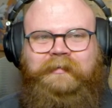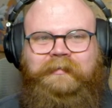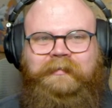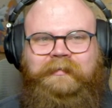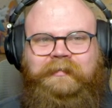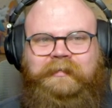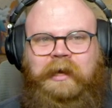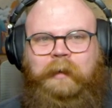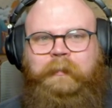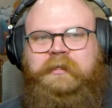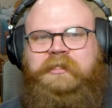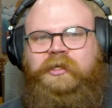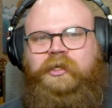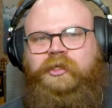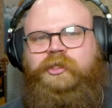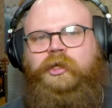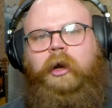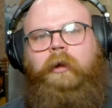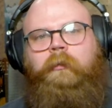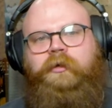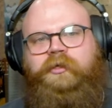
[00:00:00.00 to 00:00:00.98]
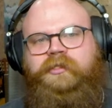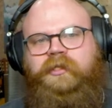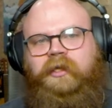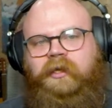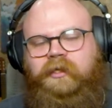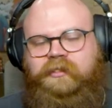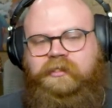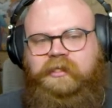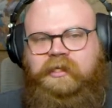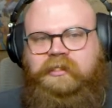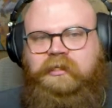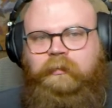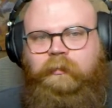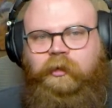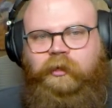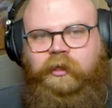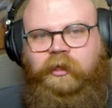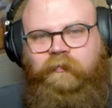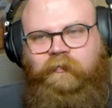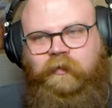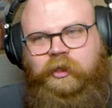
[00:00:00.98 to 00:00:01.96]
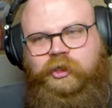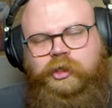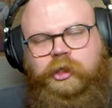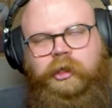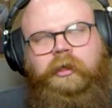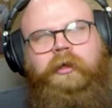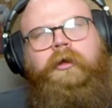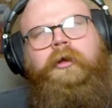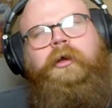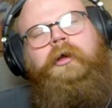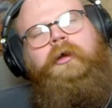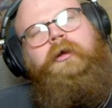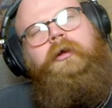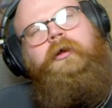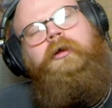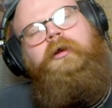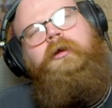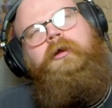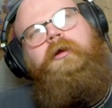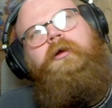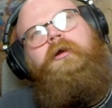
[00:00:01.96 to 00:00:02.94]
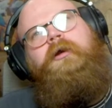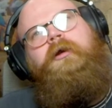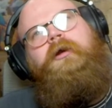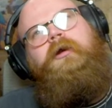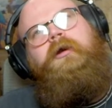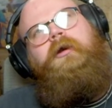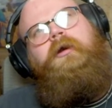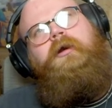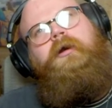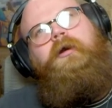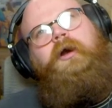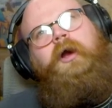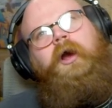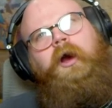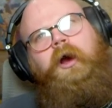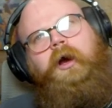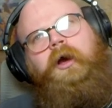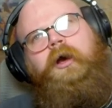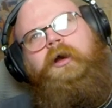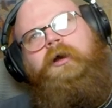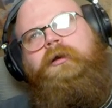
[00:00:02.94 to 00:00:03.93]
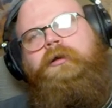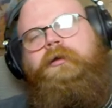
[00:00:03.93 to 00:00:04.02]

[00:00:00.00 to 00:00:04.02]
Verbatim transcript: Commentary is almost an accessibility feature? Huh.